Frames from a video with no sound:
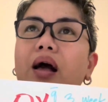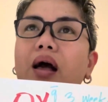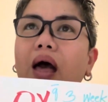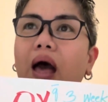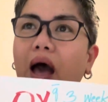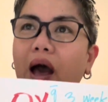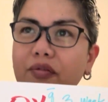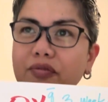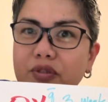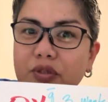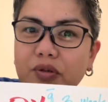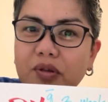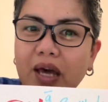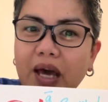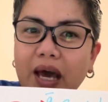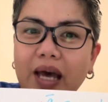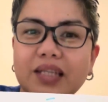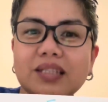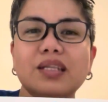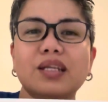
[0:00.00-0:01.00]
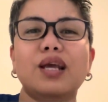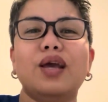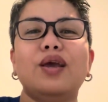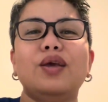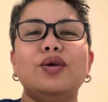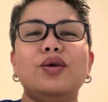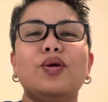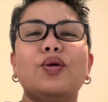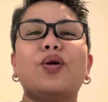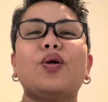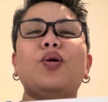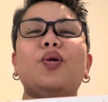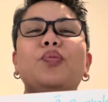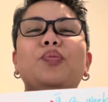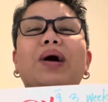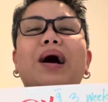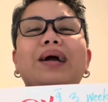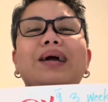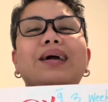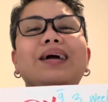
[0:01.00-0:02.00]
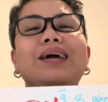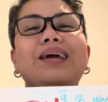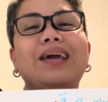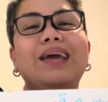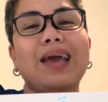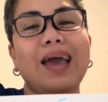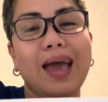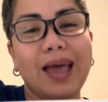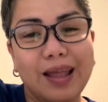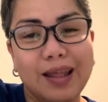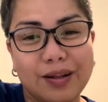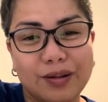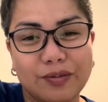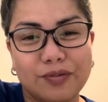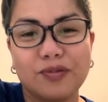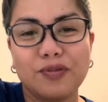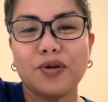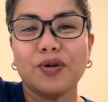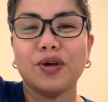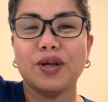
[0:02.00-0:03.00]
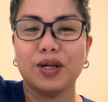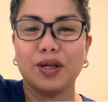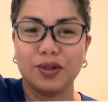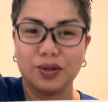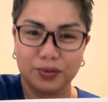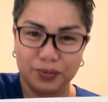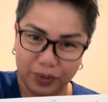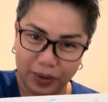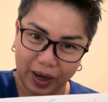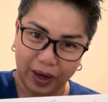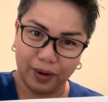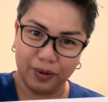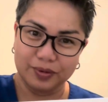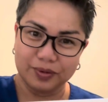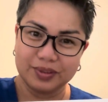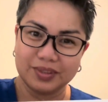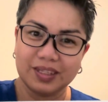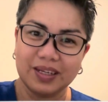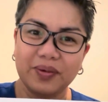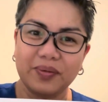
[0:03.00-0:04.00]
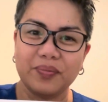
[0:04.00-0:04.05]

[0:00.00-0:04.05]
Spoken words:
After that, you go back again for another round.